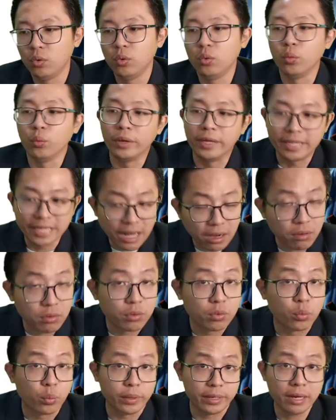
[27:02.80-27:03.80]

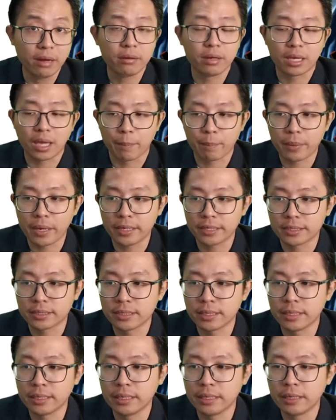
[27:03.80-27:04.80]
without the
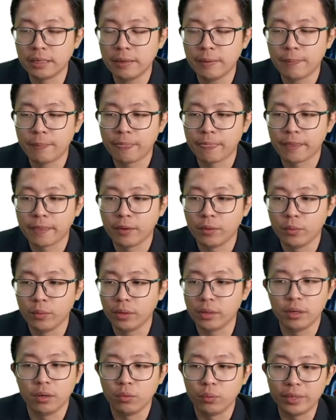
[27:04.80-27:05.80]
capacitor,
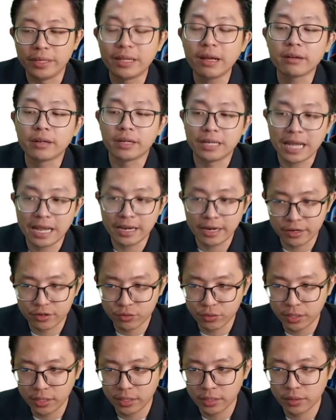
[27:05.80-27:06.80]
without the
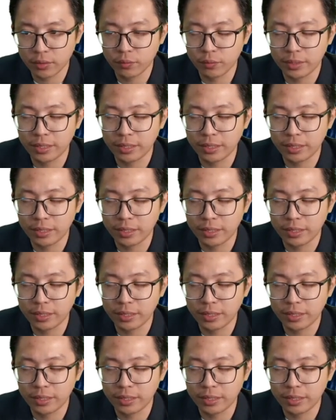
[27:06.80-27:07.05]
dielectric,